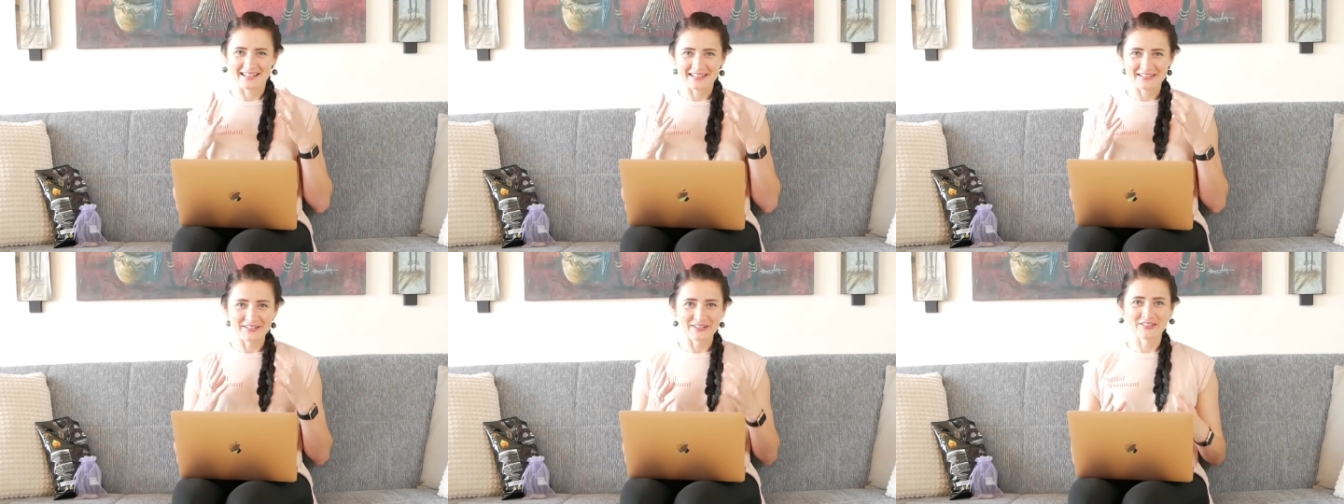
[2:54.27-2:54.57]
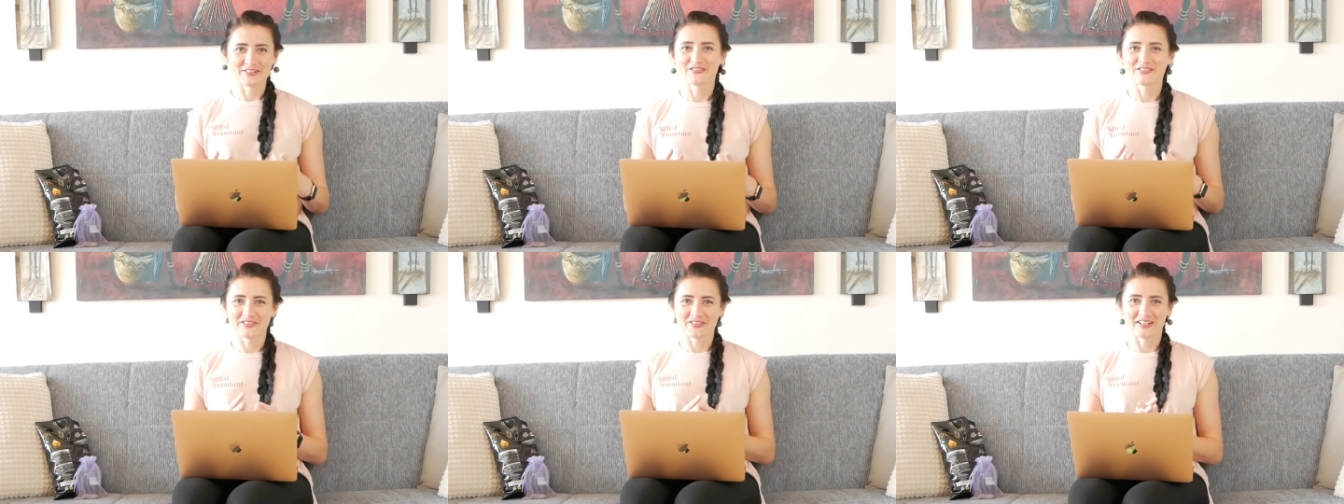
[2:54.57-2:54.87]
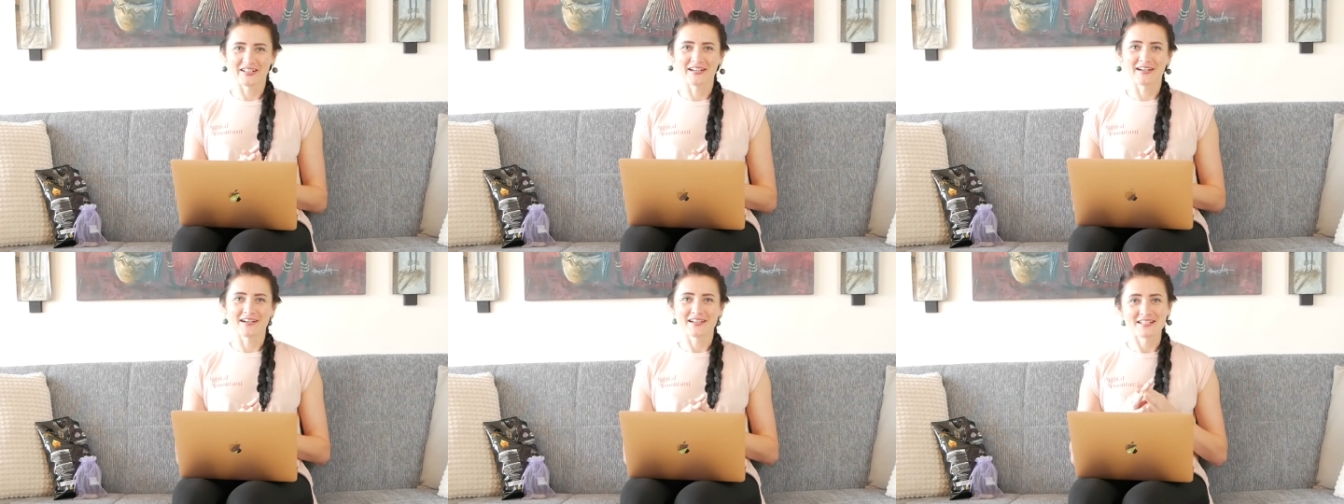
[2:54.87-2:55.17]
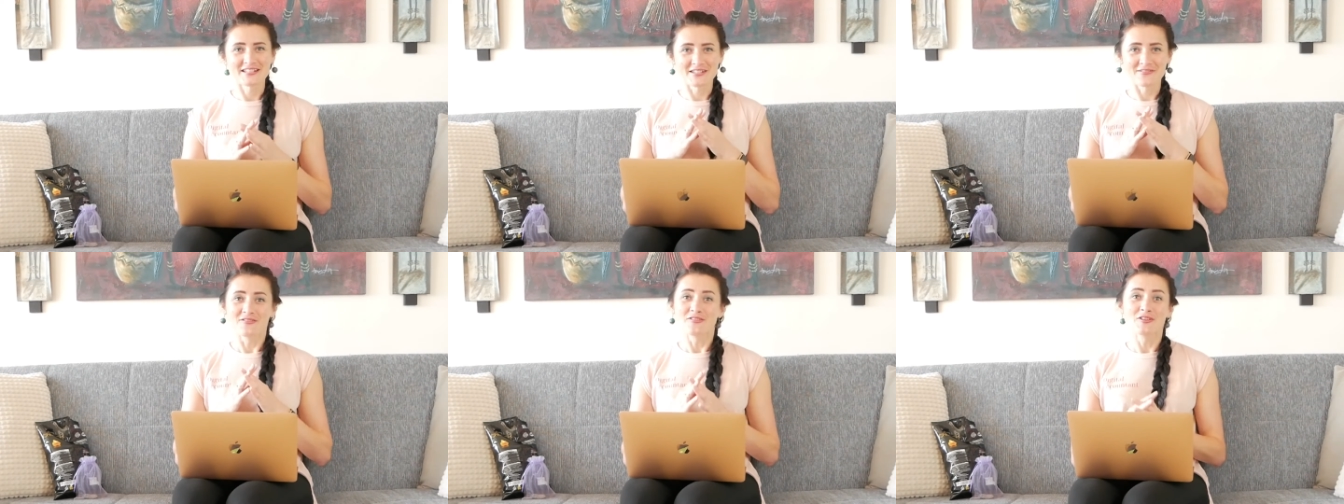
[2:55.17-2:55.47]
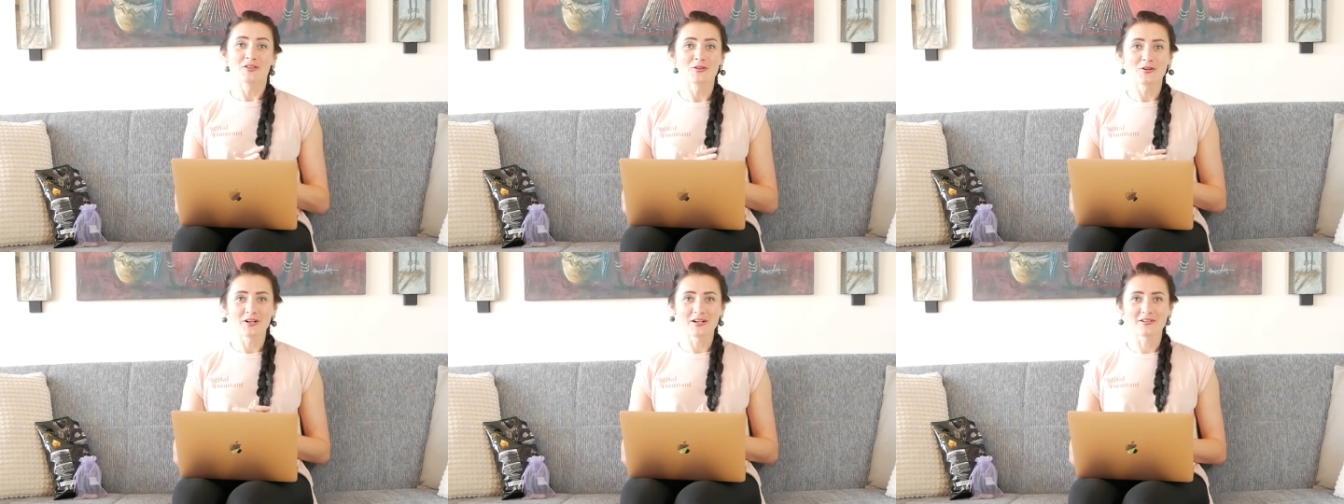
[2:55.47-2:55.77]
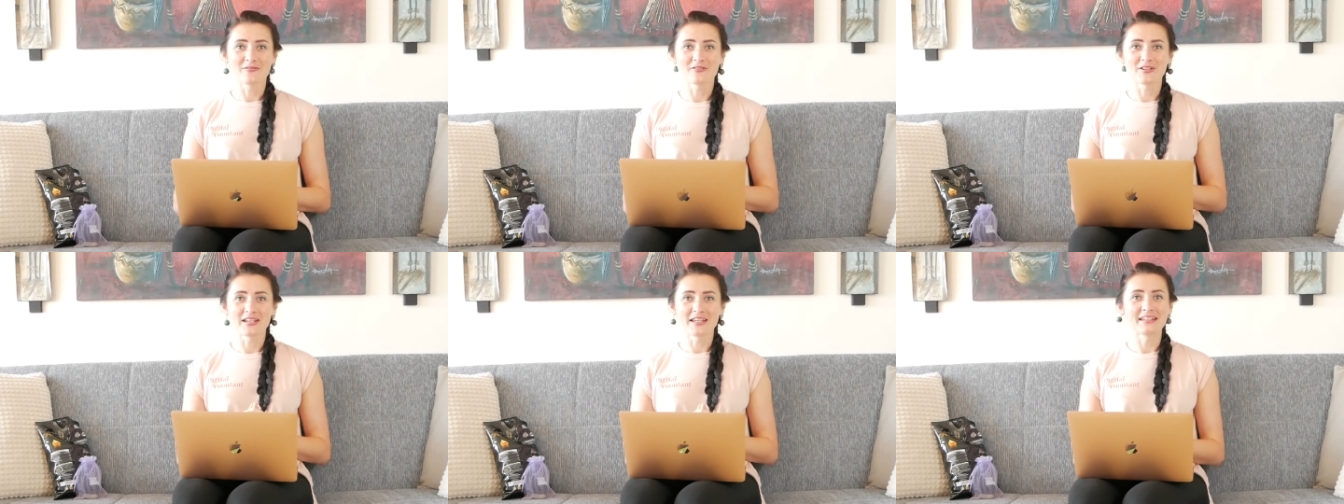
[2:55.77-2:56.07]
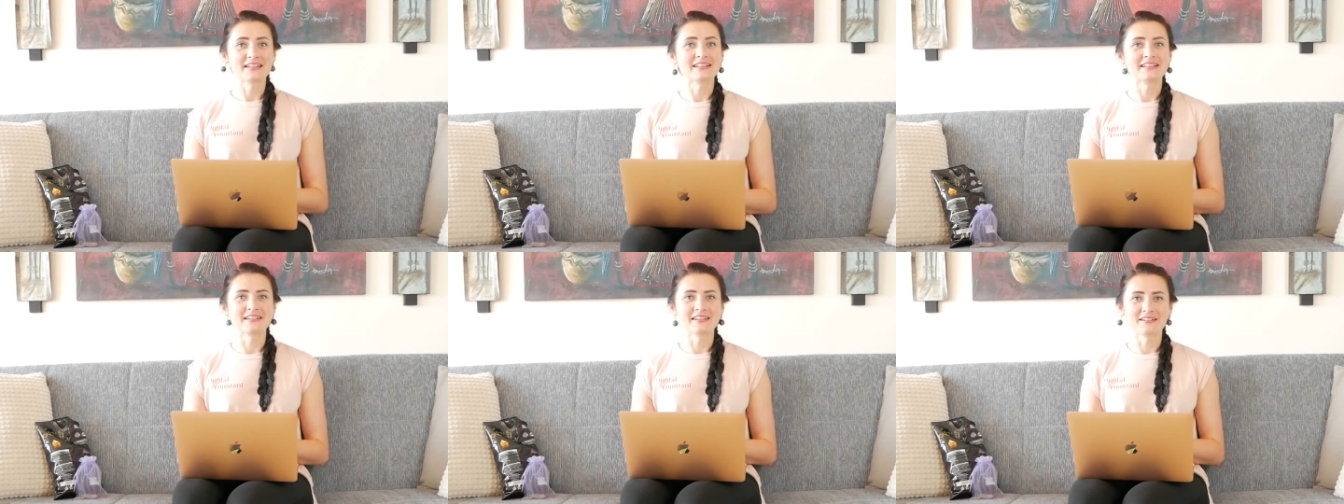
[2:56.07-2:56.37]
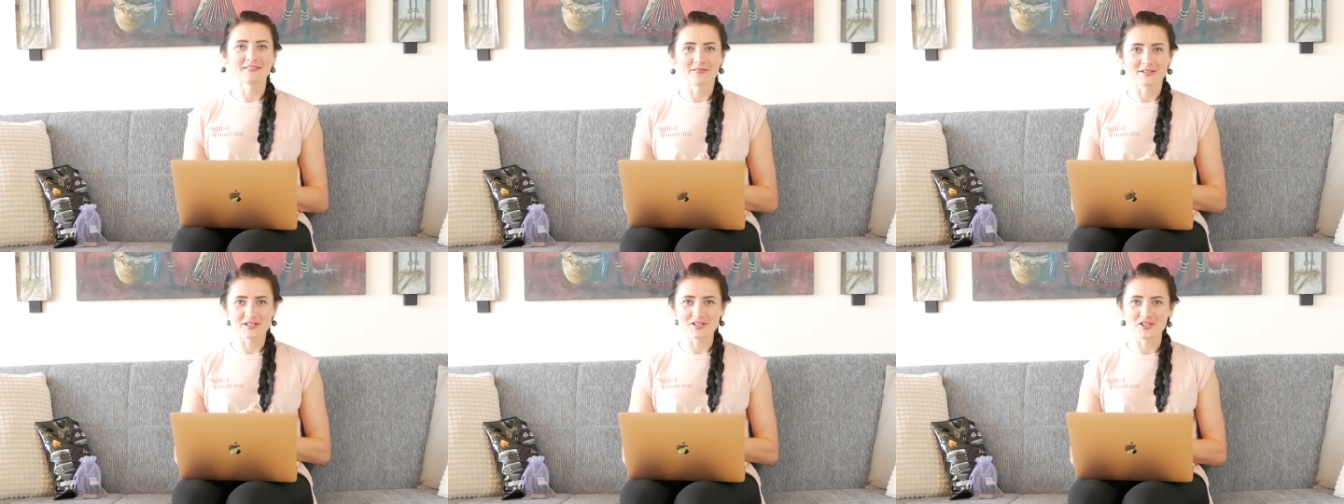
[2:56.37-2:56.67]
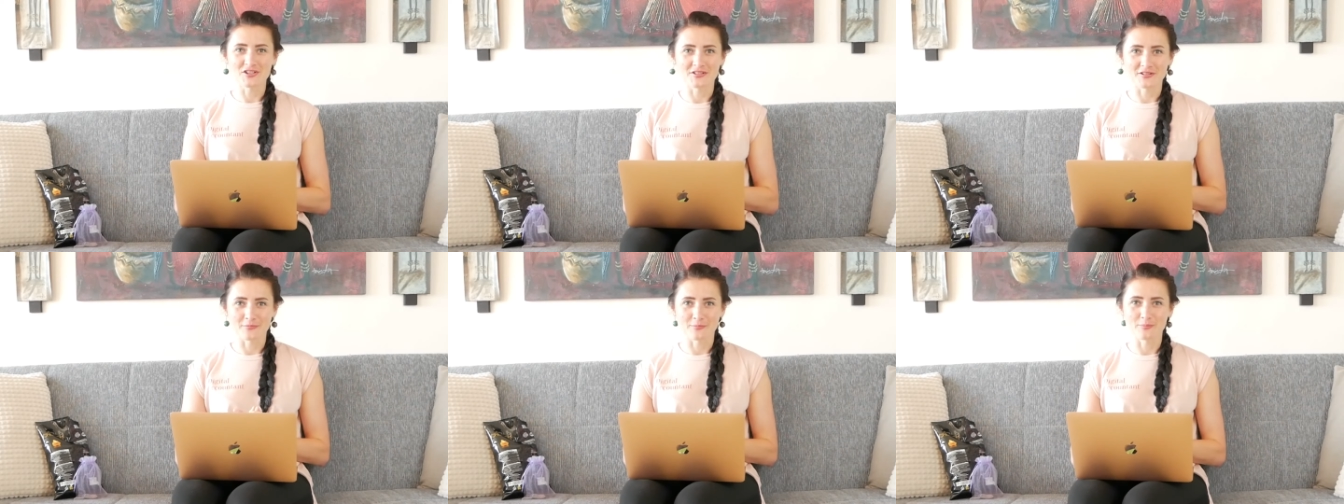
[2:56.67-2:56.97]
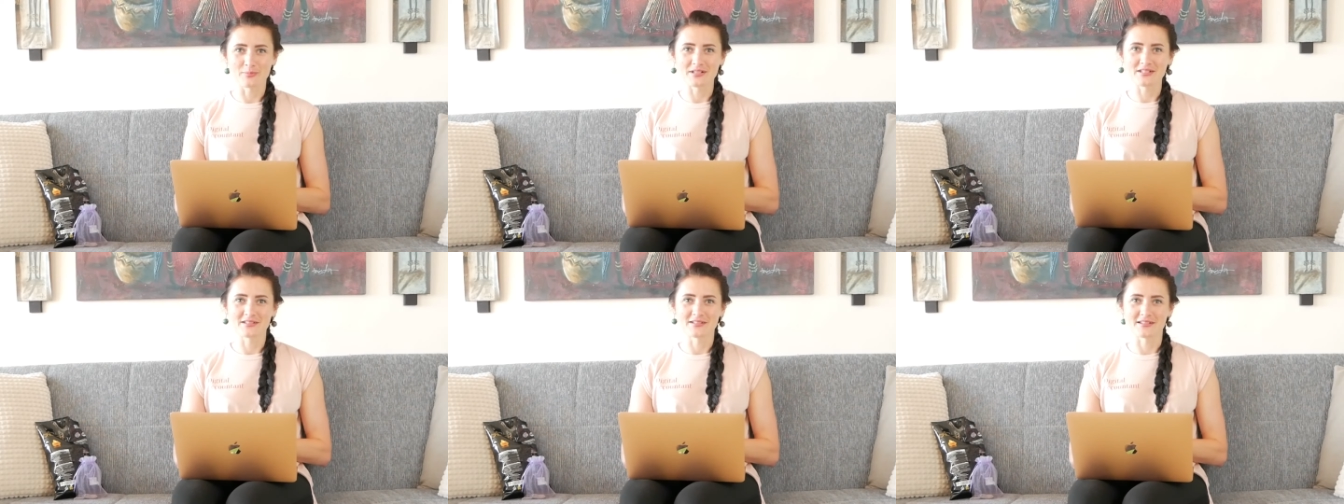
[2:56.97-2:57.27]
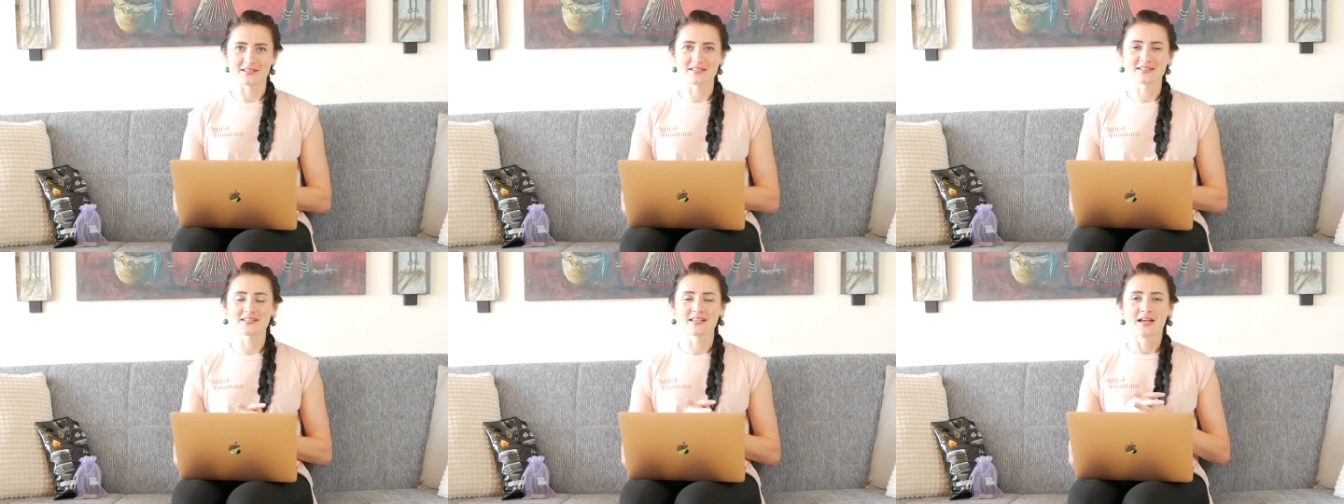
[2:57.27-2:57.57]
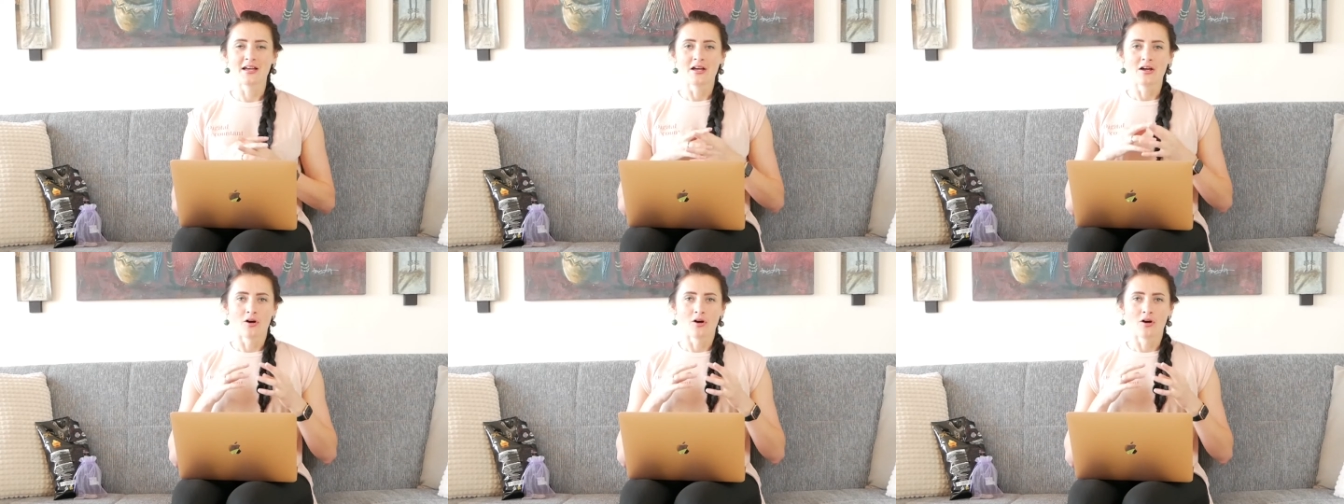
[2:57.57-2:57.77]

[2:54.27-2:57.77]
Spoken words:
Don't worry guys, if you are VAT registered business